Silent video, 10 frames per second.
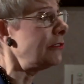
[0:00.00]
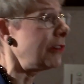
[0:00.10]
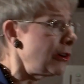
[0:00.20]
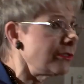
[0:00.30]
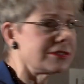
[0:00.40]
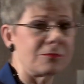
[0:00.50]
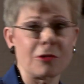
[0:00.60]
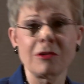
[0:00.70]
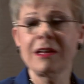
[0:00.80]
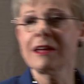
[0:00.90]
you rehearse
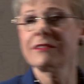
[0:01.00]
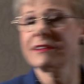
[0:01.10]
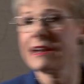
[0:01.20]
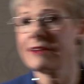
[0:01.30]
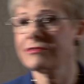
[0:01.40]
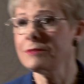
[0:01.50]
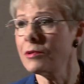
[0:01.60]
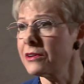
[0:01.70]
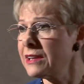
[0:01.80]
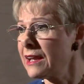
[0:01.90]
more than
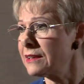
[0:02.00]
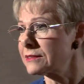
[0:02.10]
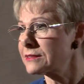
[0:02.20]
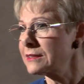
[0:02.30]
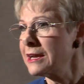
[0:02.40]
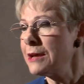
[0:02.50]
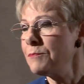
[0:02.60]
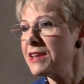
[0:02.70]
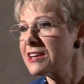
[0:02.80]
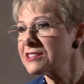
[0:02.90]
everybody else.
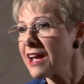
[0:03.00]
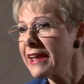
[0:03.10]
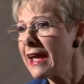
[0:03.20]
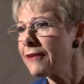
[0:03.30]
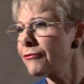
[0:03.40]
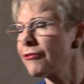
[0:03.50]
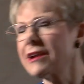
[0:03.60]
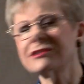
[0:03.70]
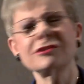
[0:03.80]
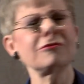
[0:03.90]
Because I have
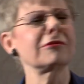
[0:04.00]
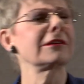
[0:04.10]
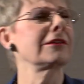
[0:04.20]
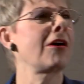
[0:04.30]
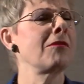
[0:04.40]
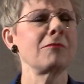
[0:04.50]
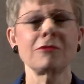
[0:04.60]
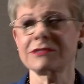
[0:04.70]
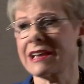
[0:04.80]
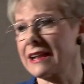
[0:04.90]
friends who are a lot
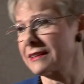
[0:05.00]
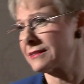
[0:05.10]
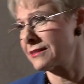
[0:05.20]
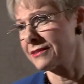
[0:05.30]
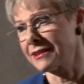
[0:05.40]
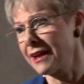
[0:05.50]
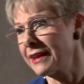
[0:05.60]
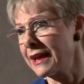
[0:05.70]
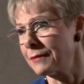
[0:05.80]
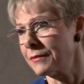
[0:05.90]
more talented than I am.